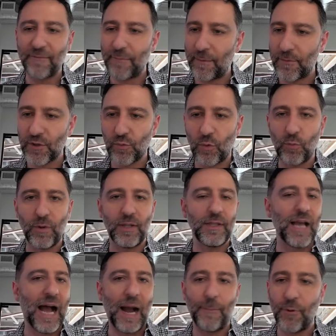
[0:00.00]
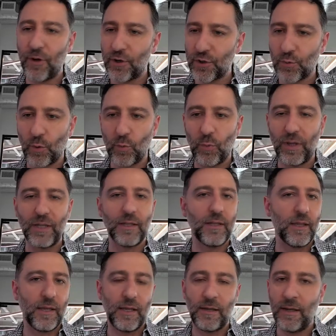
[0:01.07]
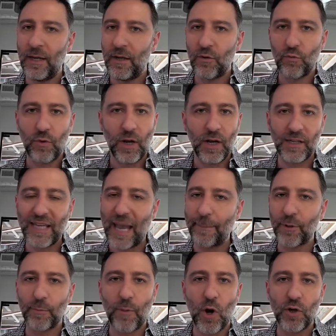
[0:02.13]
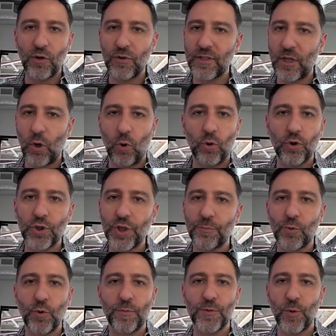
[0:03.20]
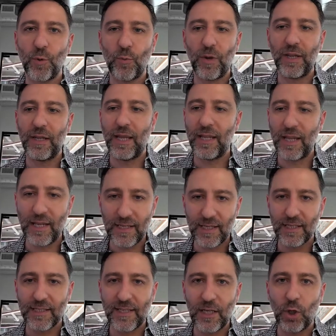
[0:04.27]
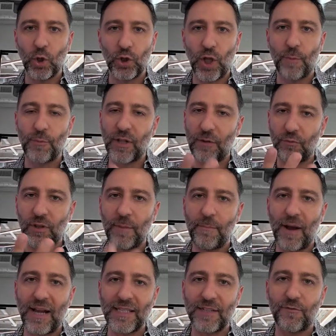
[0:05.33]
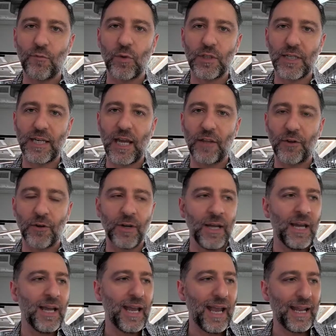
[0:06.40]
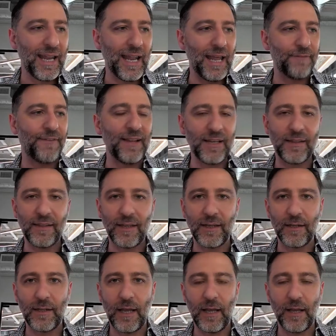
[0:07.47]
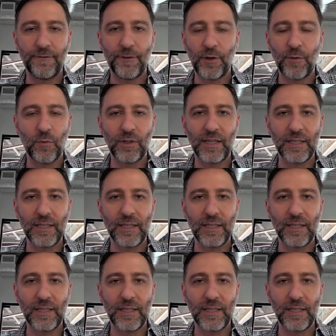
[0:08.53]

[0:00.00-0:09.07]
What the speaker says: members will win, the operators will win, the capital partners and ownership groups will win. It is a single number that really binds everyone together. And if anything, if anyone